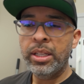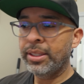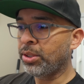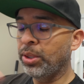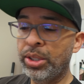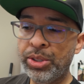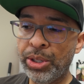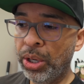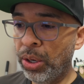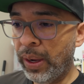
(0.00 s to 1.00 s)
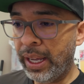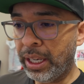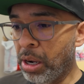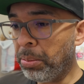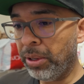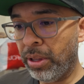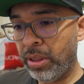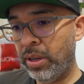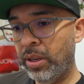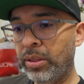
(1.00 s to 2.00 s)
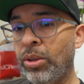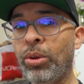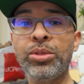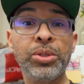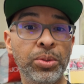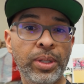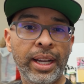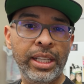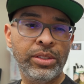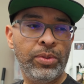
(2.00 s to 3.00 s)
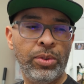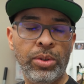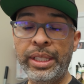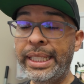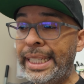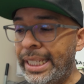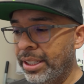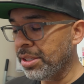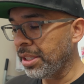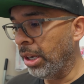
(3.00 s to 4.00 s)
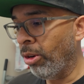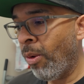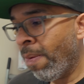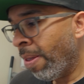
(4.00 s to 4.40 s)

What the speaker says: Sergio and a couple other old school guys for years now.